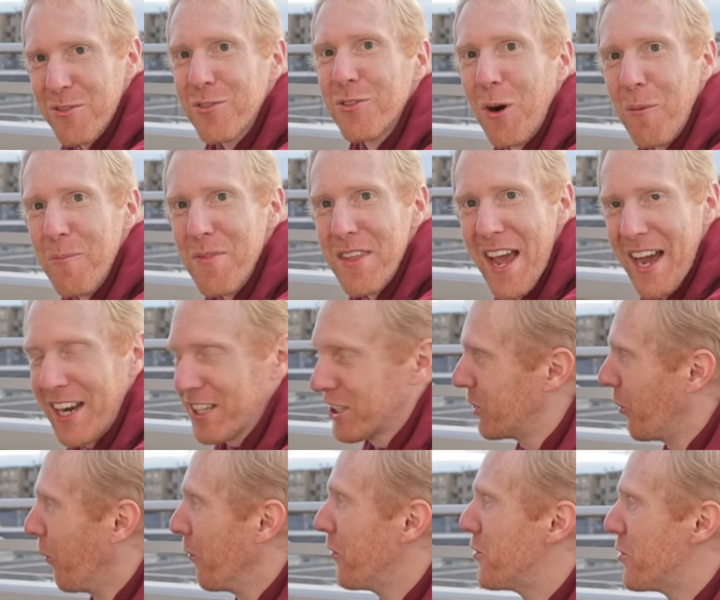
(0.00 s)
from the
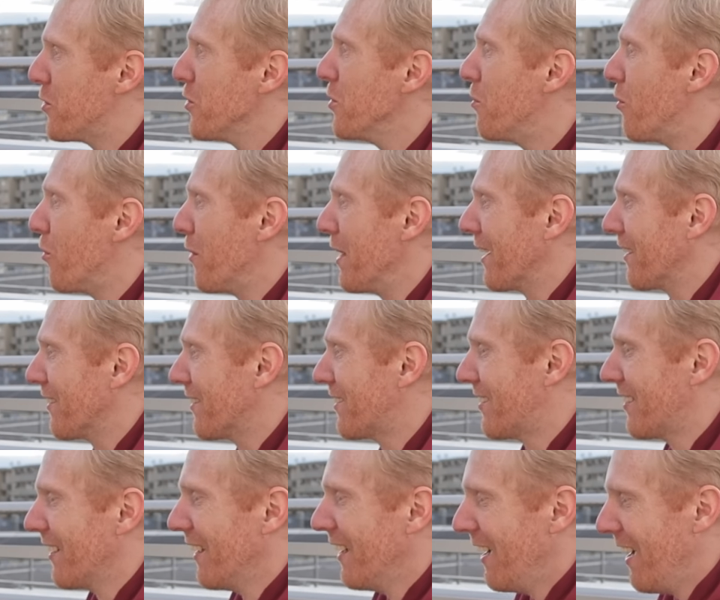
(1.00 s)
actual tube
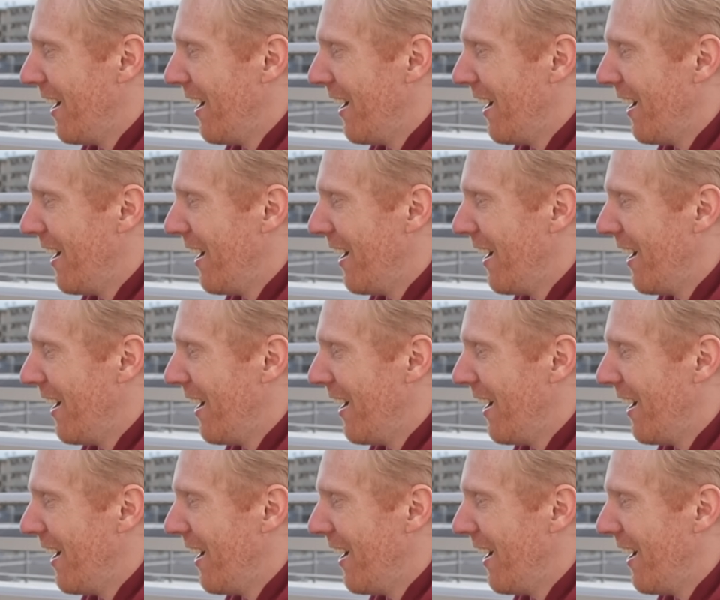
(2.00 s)
rings.